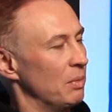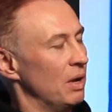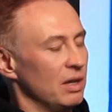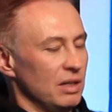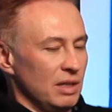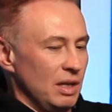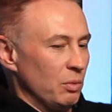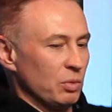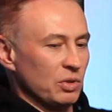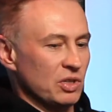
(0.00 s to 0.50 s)

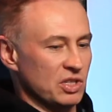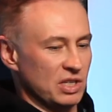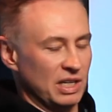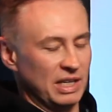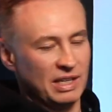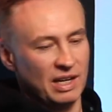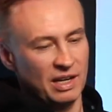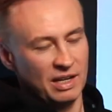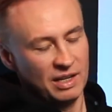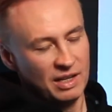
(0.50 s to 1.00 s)
I wouldn't say
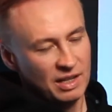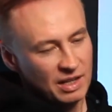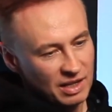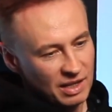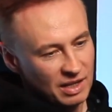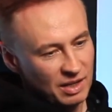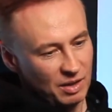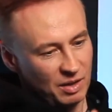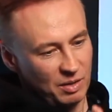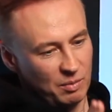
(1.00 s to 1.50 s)
that.
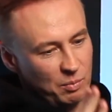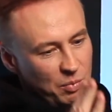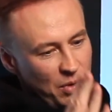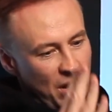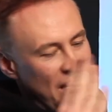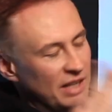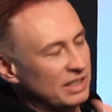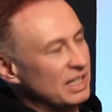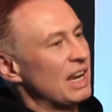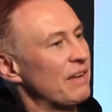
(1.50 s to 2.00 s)
But
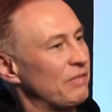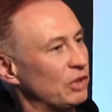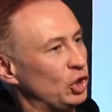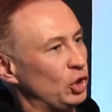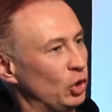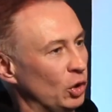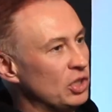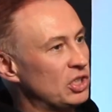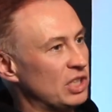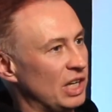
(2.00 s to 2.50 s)
I didn't have a
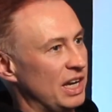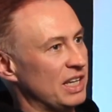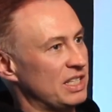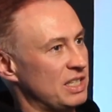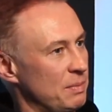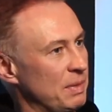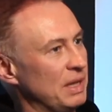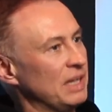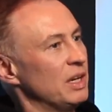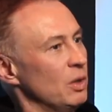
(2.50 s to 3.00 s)
choice. I had
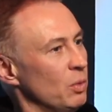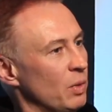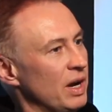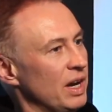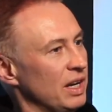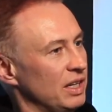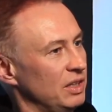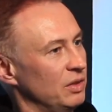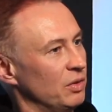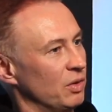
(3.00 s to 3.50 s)
to make it
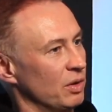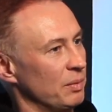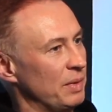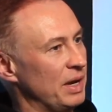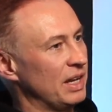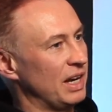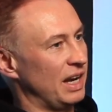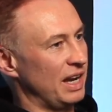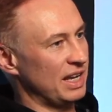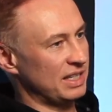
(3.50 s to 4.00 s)
work. You know what I
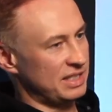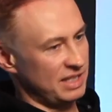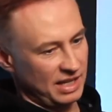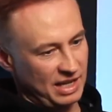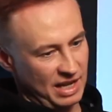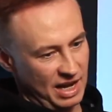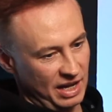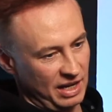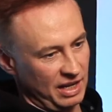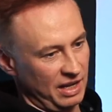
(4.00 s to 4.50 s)
mean? I had to
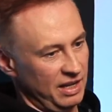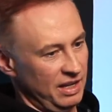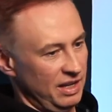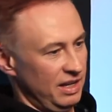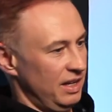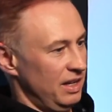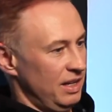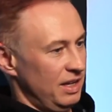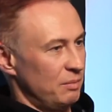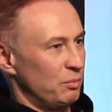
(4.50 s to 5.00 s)
kind of
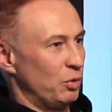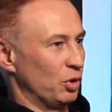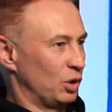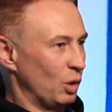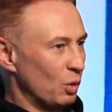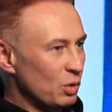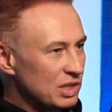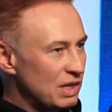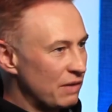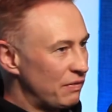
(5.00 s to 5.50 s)
put
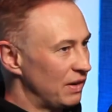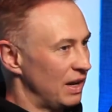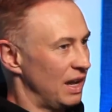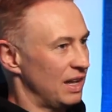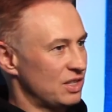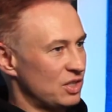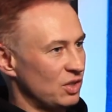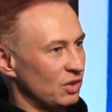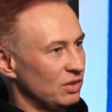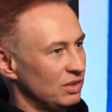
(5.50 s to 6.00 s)
those different
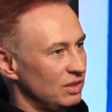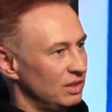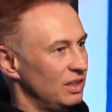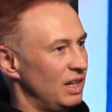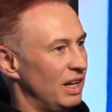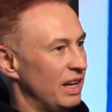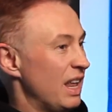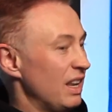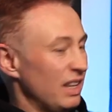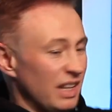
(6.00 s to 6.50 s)
hats on.
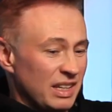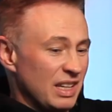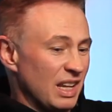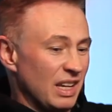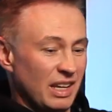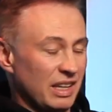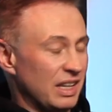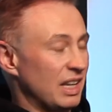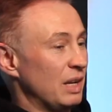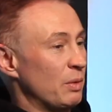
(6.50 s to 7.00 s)
And
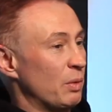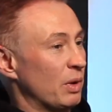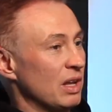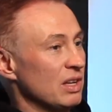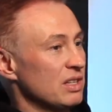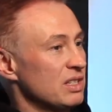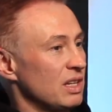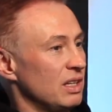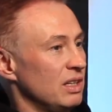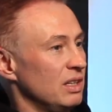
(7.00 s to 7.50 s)
like anyone
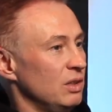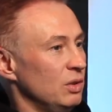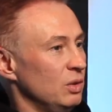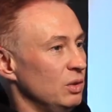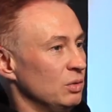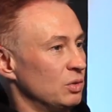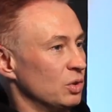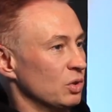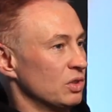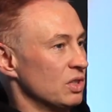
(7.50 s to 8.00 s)
else
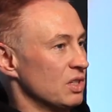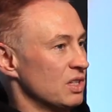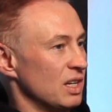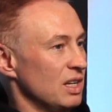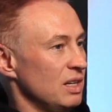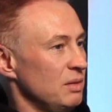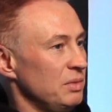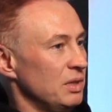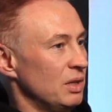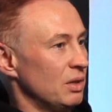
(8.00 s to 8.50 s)
who does the
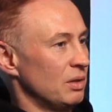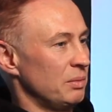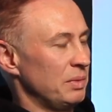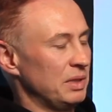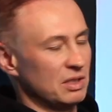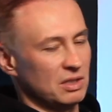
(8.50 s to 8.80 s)
same, you know what I mean?